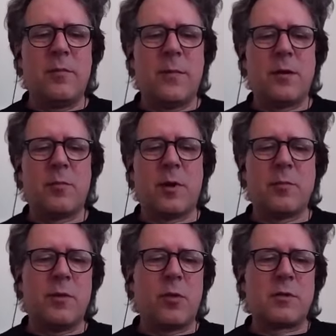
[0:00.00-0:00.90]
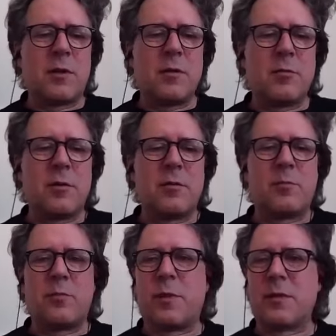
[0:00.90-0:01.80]
then it might be more stable,
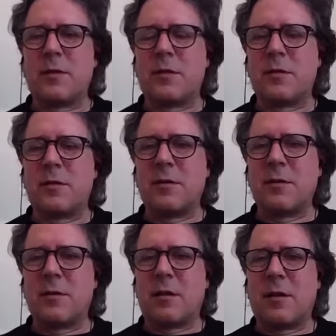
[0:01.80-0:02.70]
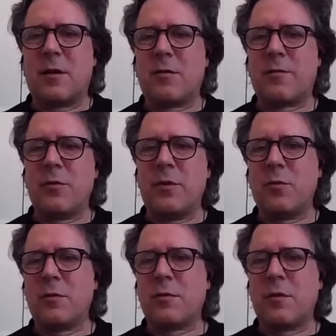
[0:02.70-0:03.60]
but it's that kind of
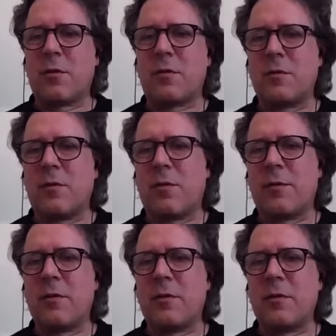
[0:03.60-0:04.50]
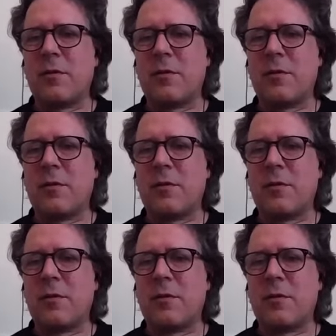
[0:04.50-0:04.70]
removes a lot of the